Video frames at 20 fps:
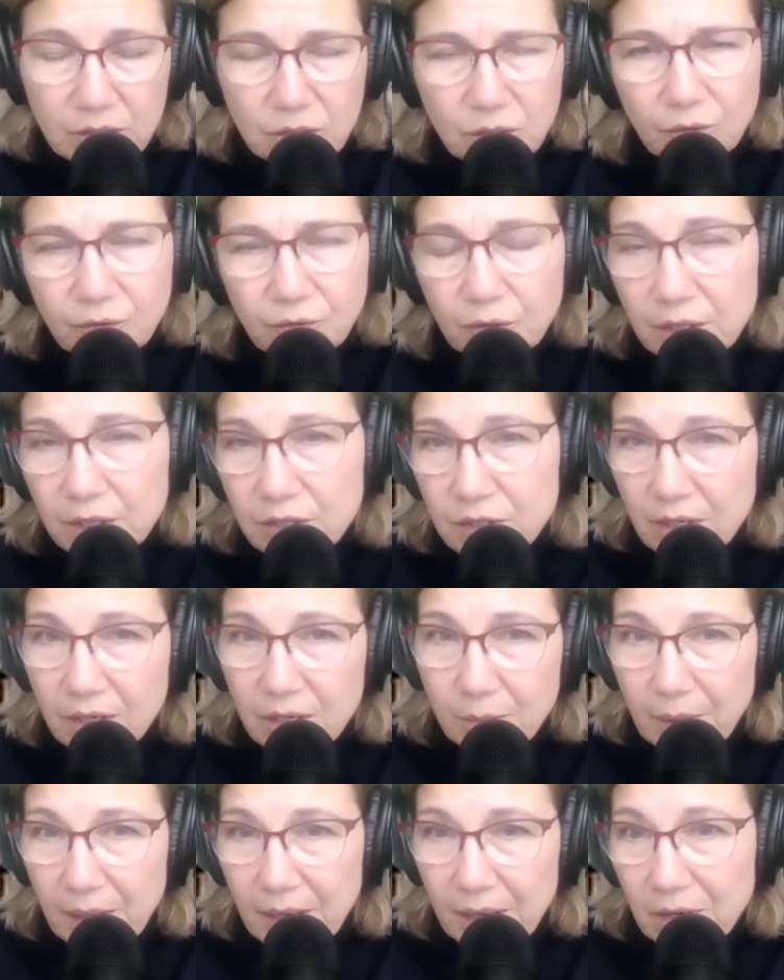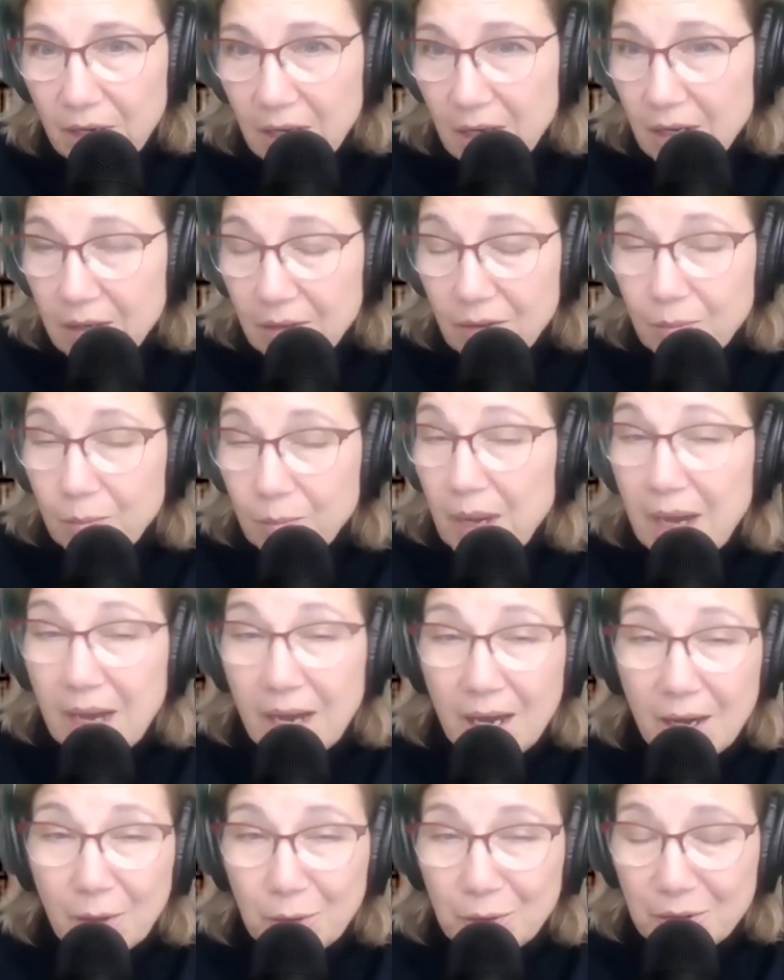So if we're going to talk about the
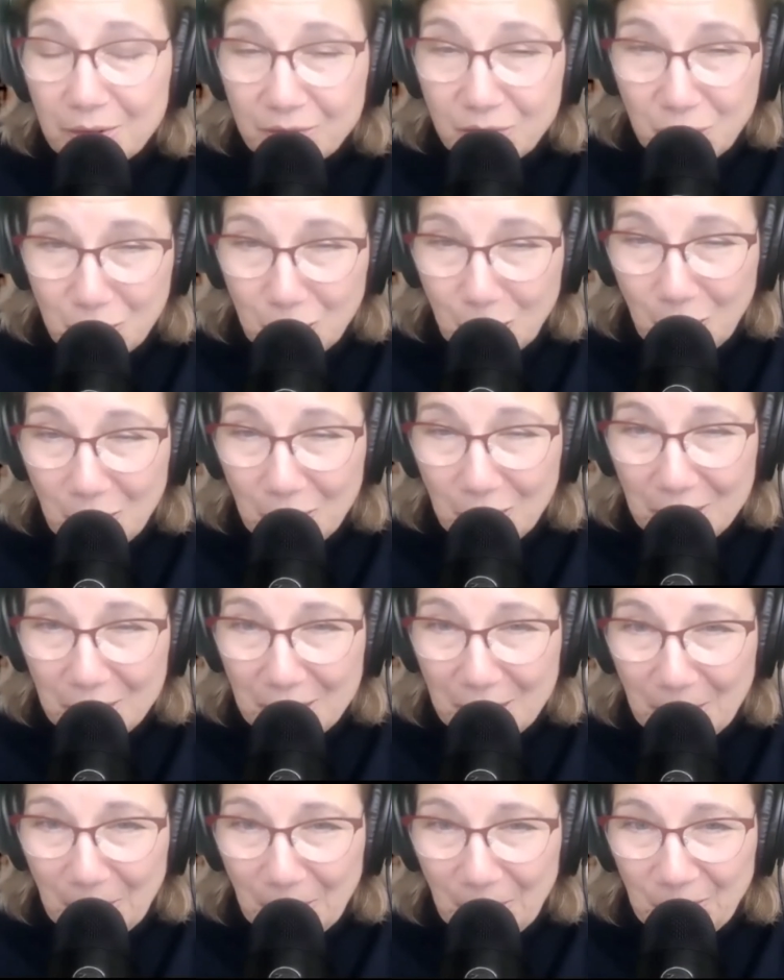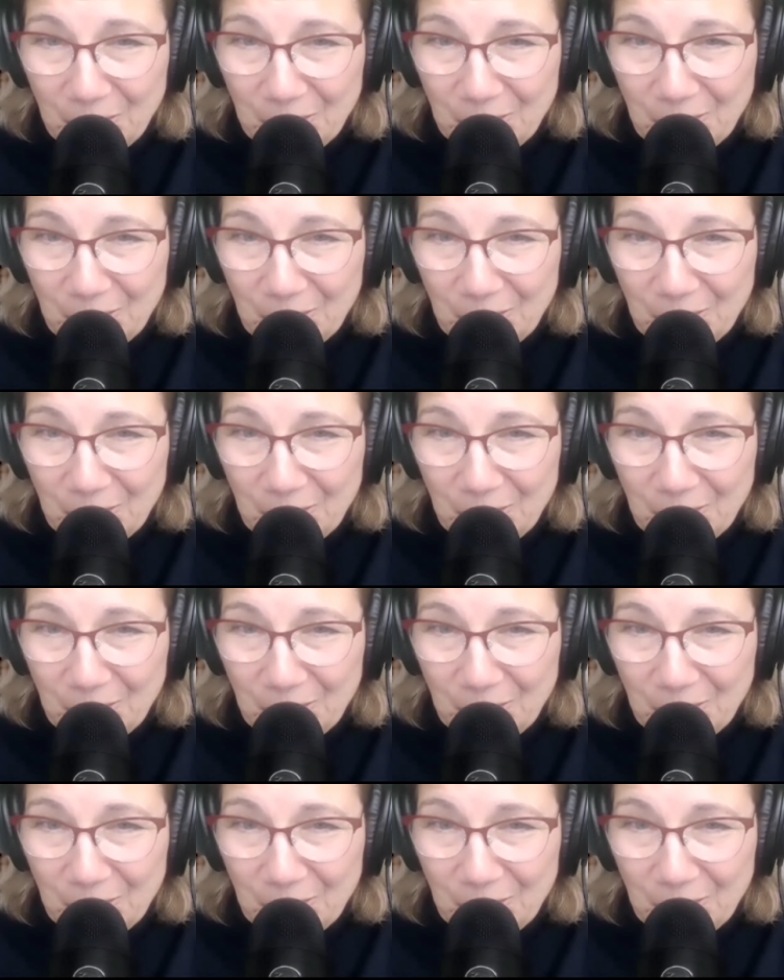power of story,